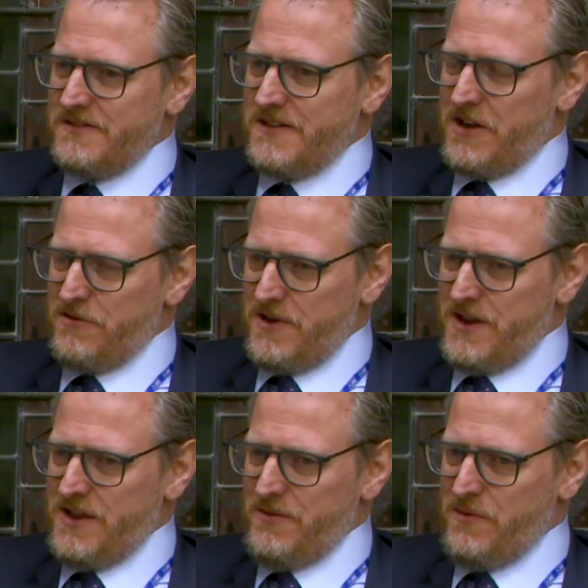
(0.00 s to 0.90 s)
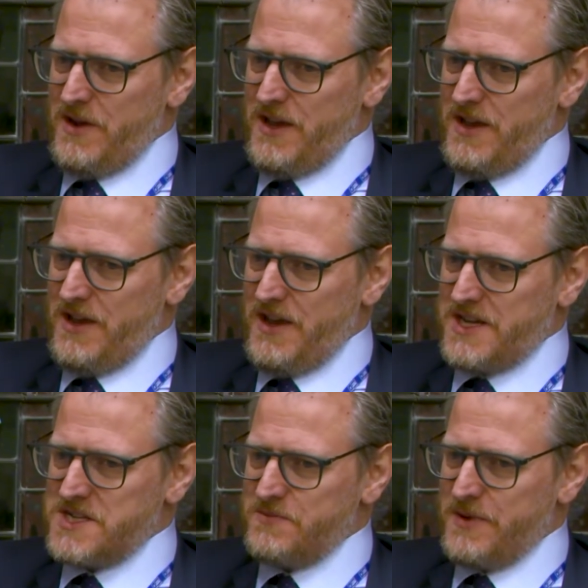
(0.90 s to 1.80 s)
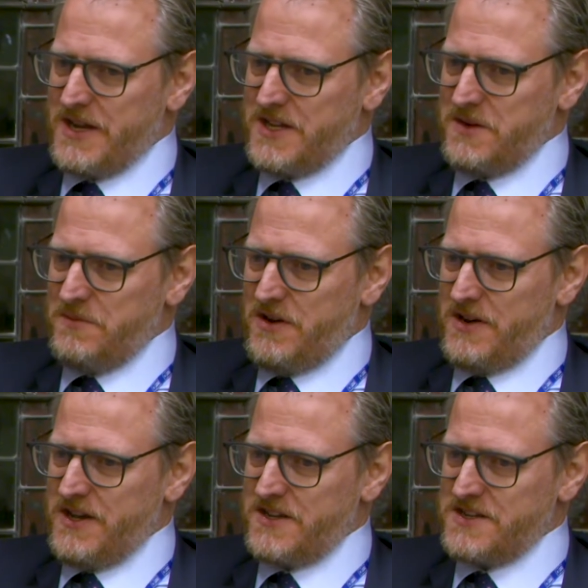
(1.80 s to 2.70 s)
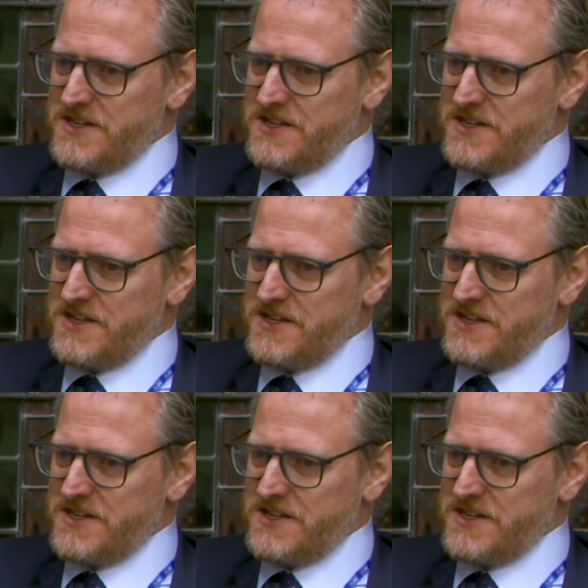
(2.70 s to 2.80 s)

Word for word: currently we expect the market.